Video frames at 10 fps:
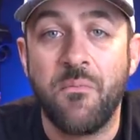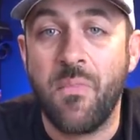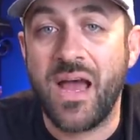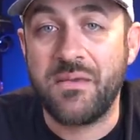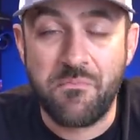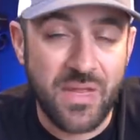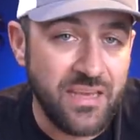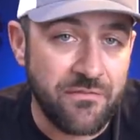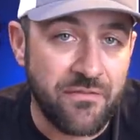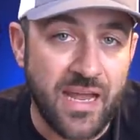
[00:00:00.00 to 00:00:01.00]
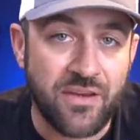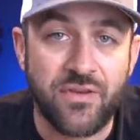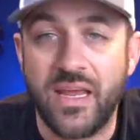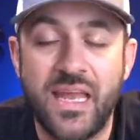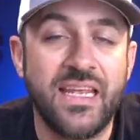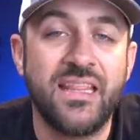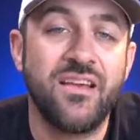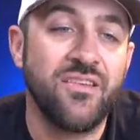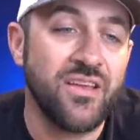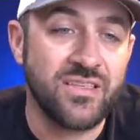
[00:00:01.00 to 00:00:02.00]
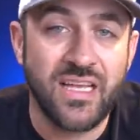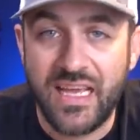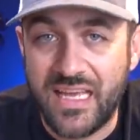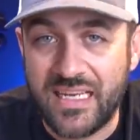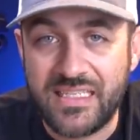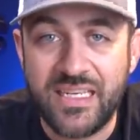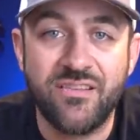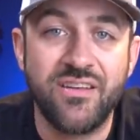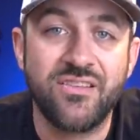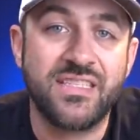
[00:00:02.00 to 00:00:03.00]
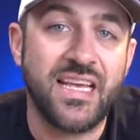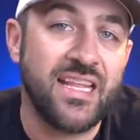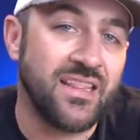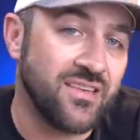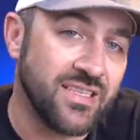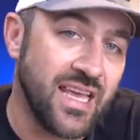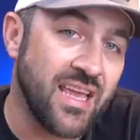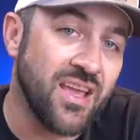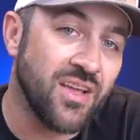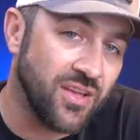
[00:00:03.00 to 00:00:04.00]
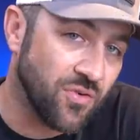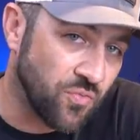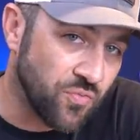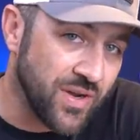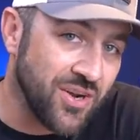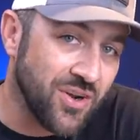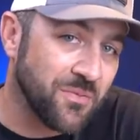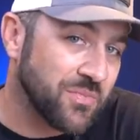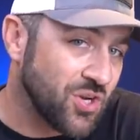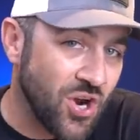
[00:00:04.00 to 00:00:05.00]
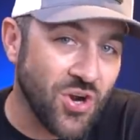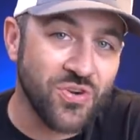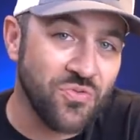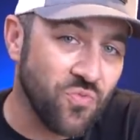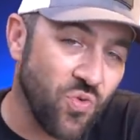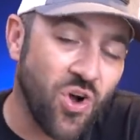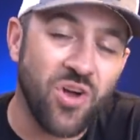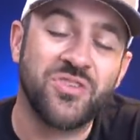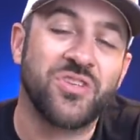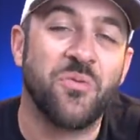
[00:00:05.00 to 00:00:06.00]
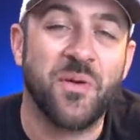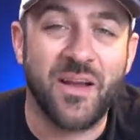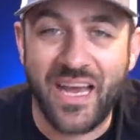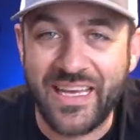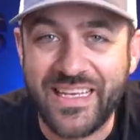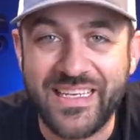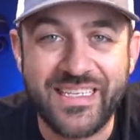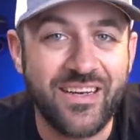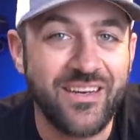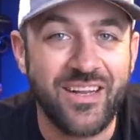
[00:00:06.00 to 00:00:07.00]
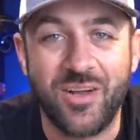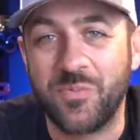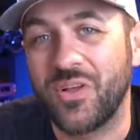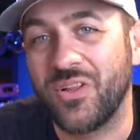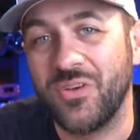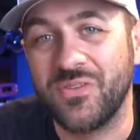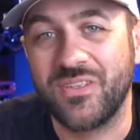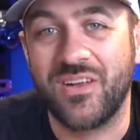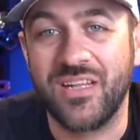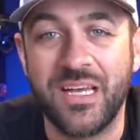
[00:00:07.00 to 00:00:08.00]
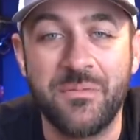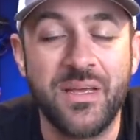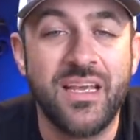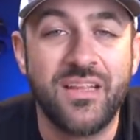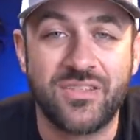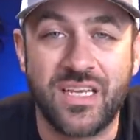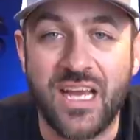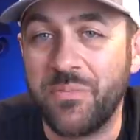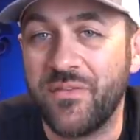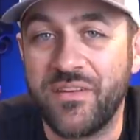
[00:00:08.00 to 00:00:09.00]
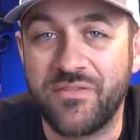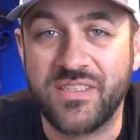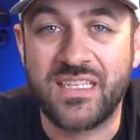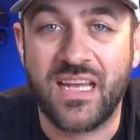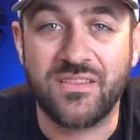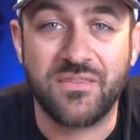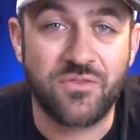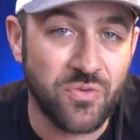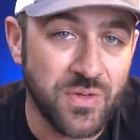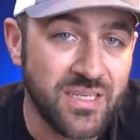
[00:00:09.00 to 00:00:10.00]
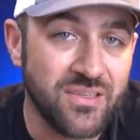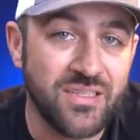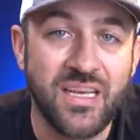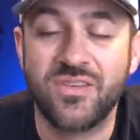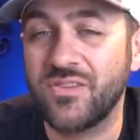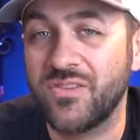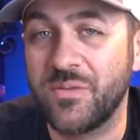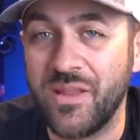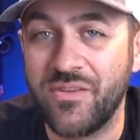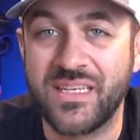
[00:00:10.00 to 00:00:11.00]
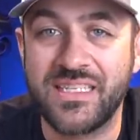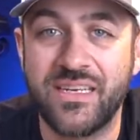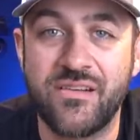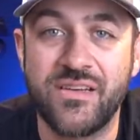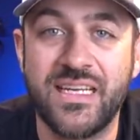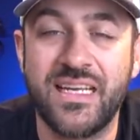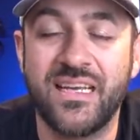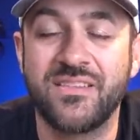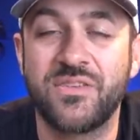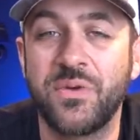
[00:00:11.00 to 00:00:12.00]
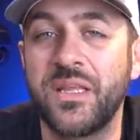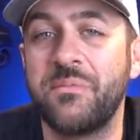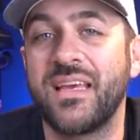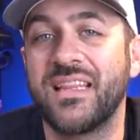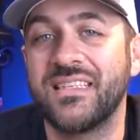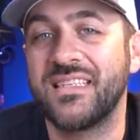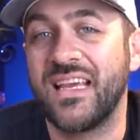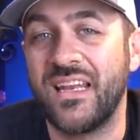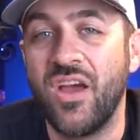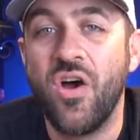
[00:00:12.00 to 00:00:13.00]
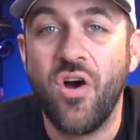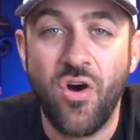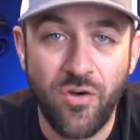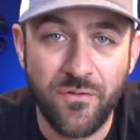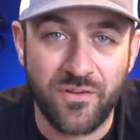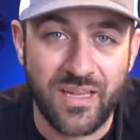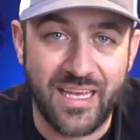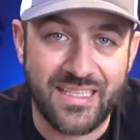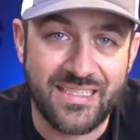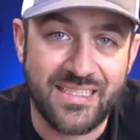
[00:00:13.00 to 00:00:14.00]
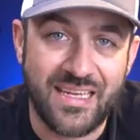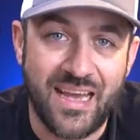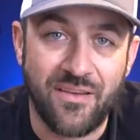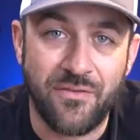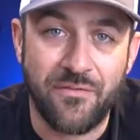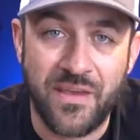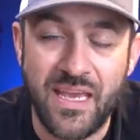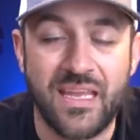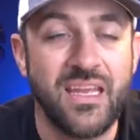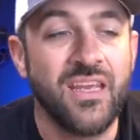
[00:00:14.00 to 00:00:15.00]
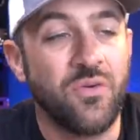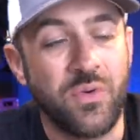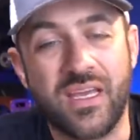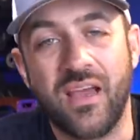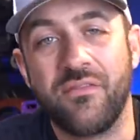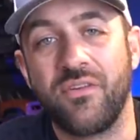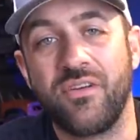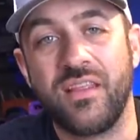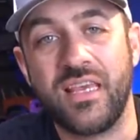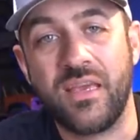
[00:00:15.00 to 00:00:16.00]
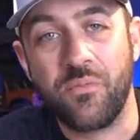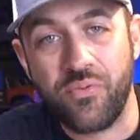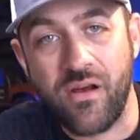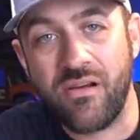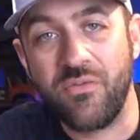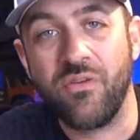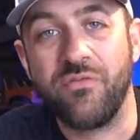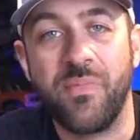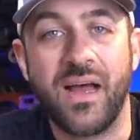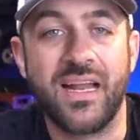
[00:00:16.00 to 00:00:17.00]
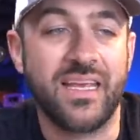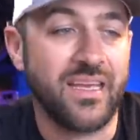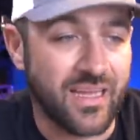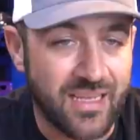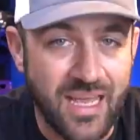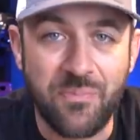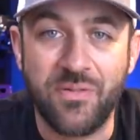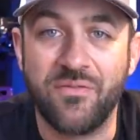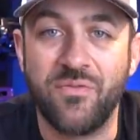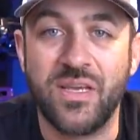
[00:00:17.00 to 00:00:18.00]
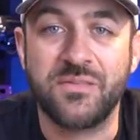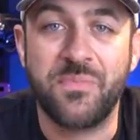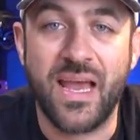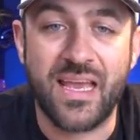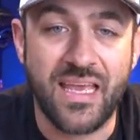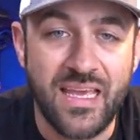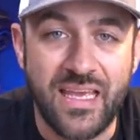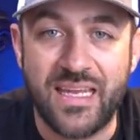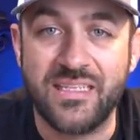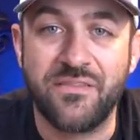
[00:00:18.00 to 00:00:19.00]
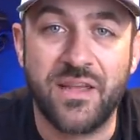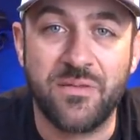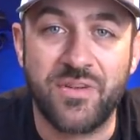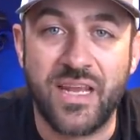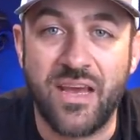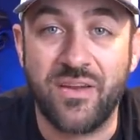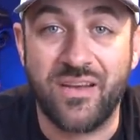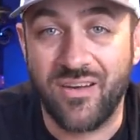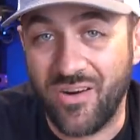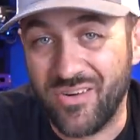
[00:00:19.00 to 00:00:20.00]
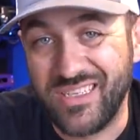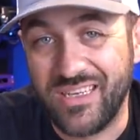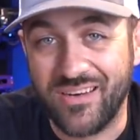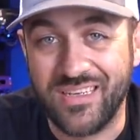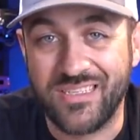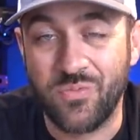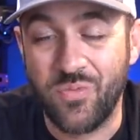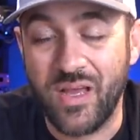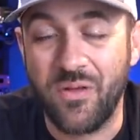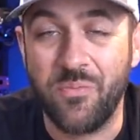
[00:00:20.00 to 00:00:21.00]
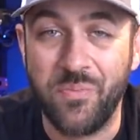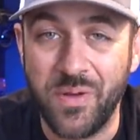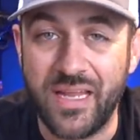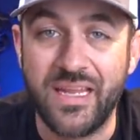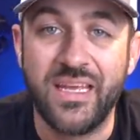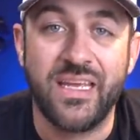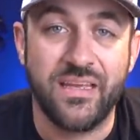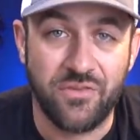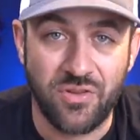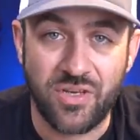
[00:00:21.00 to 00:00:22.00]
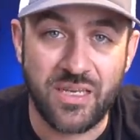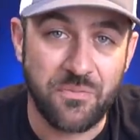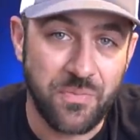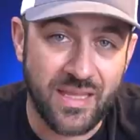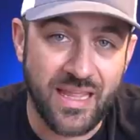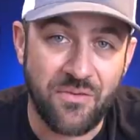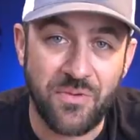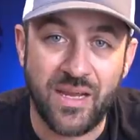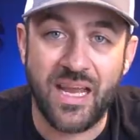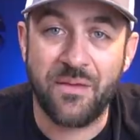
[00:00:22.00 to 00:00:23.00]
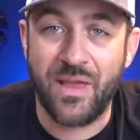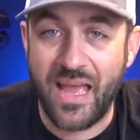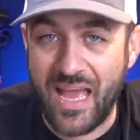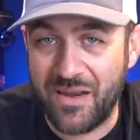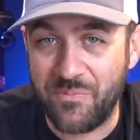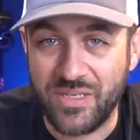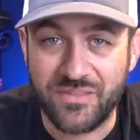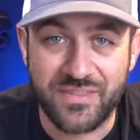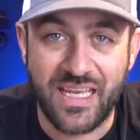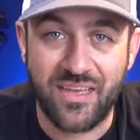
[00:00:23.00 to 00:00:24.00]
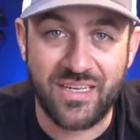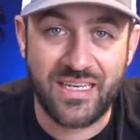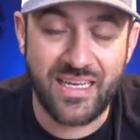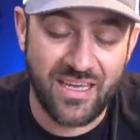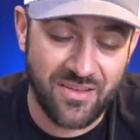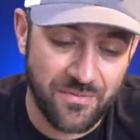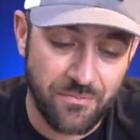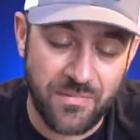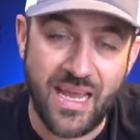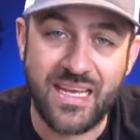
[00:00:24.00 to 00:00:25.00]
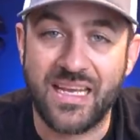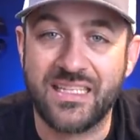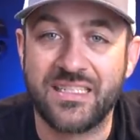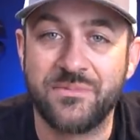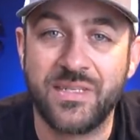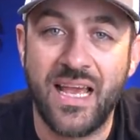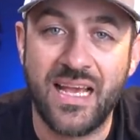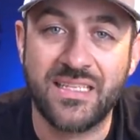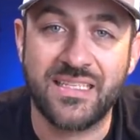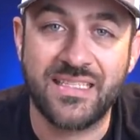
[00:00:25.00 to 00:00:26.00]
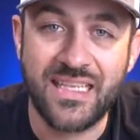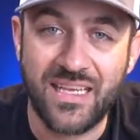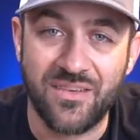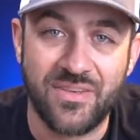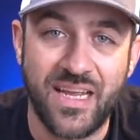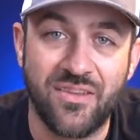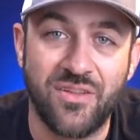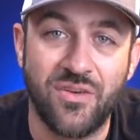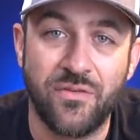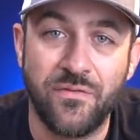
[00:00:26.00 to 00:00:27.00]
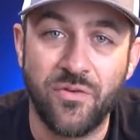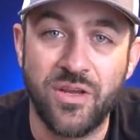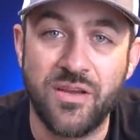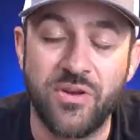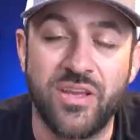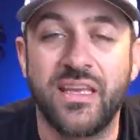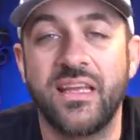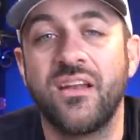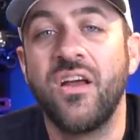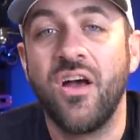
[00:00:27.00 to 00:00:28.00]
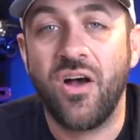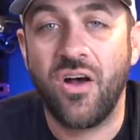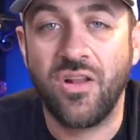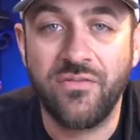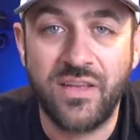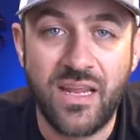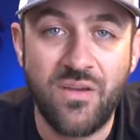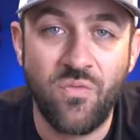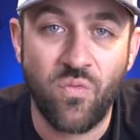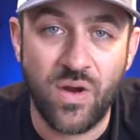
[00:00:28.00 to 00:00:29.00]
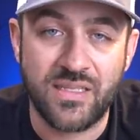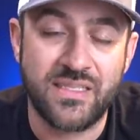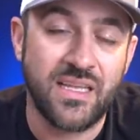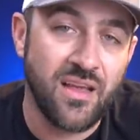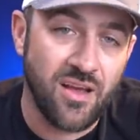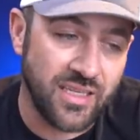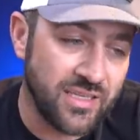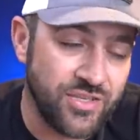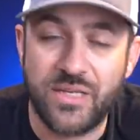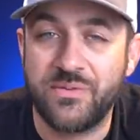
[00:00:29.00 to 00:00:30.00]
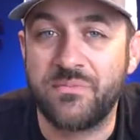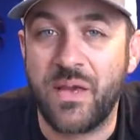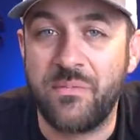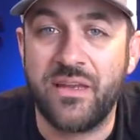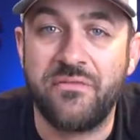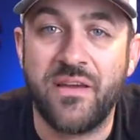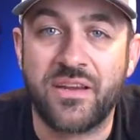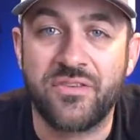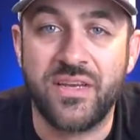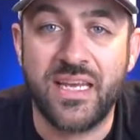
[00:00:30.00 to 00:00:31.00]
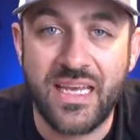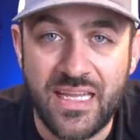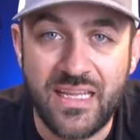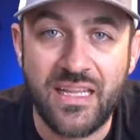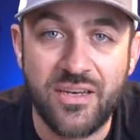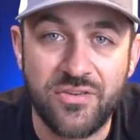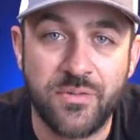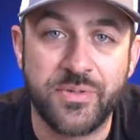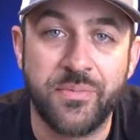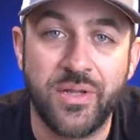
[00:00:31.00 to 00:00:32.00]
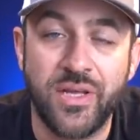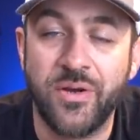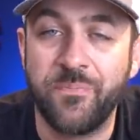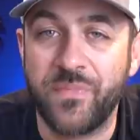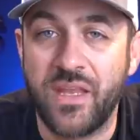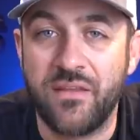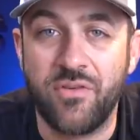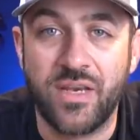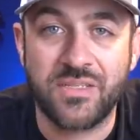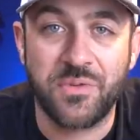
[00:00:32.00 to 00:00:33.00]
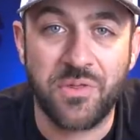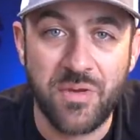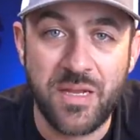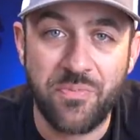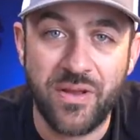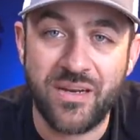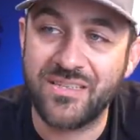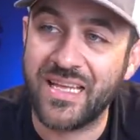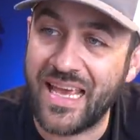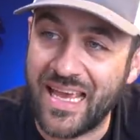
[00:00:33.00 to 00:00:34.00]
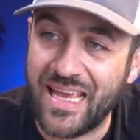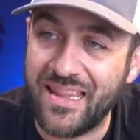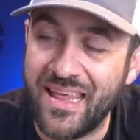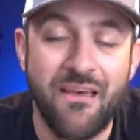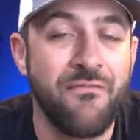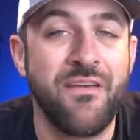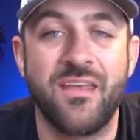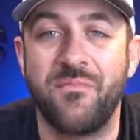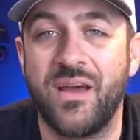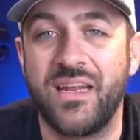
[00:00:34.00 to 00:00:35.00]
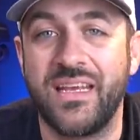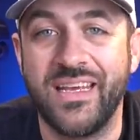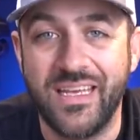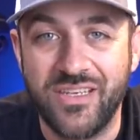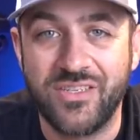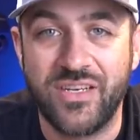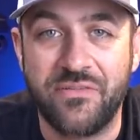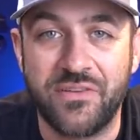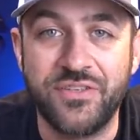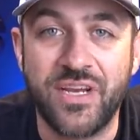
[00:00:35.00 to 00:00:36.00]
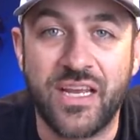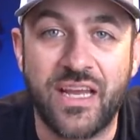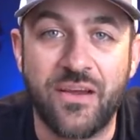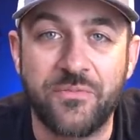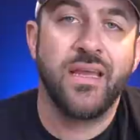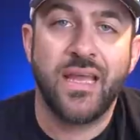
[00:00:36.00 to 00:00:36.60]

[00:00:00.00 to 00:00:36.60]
My Mini Factory. And in there, there's an interior set. There's a, you know, rear curtain wall to go behind the interior to help close it all up. There's a couple of different styles of grills. There's also some other exterior details to really make this an overland style van. We covered the Prairie Wolf body a couple of weeks back. It is available now in an RTR as well, but if you're looking to pick that rig up, add a bunch of scale detail, Knight Customs has a single download for you where you can get all of it at once. I'll link to James's My Mini Factory in the description below. Any of you guys with 3D printers and that van body should definitely check it out.